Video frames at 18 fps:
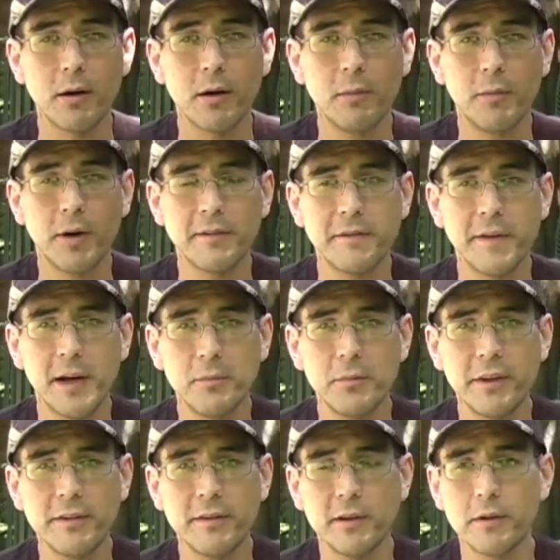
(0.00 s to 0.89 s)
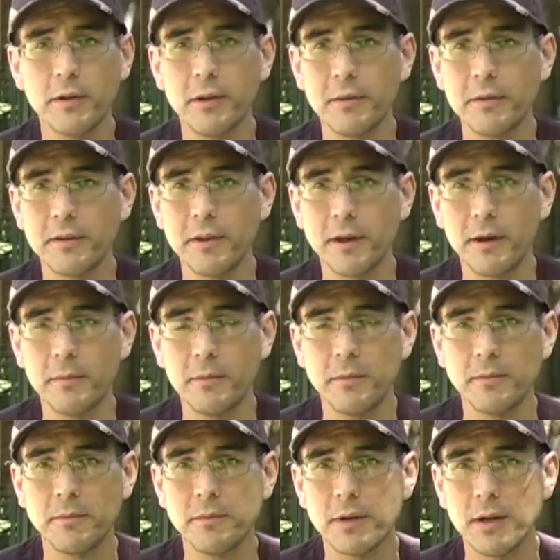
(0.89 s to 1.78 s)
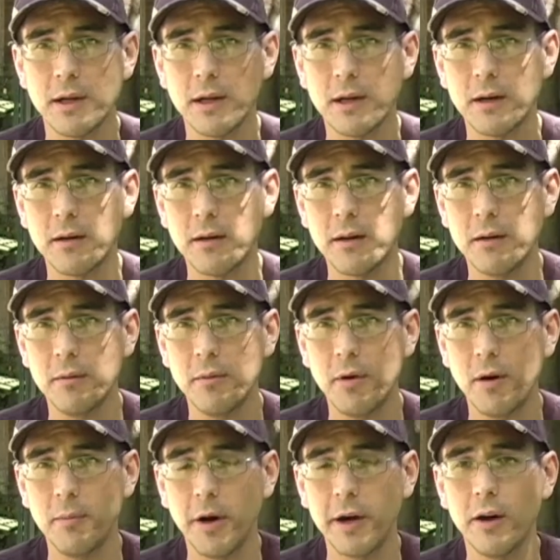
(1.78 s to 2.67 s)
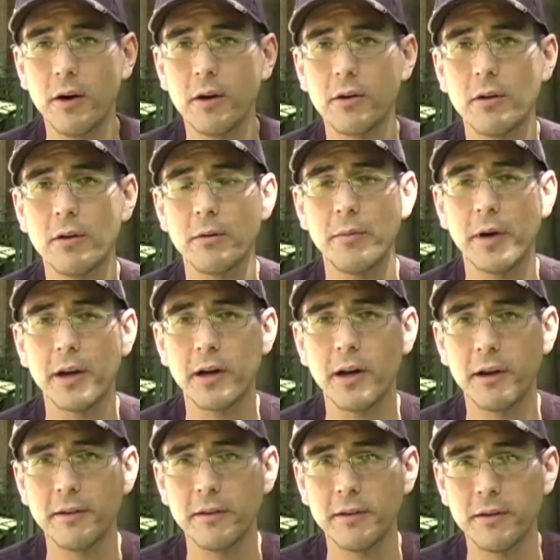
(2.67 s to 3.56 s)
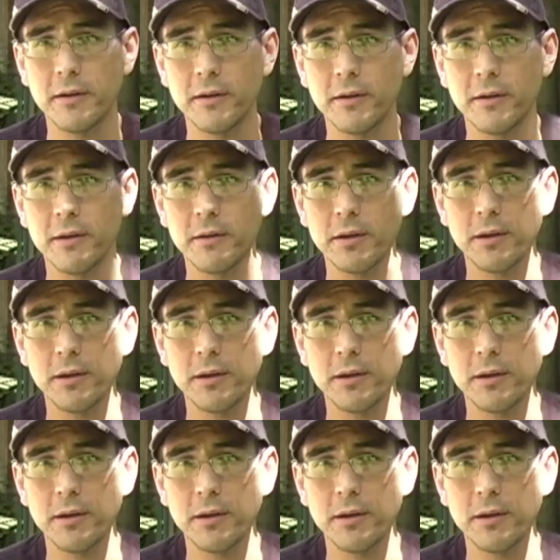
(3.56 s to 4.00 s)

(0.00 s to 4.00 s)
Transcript: My family still lives there. My uncle and my cousin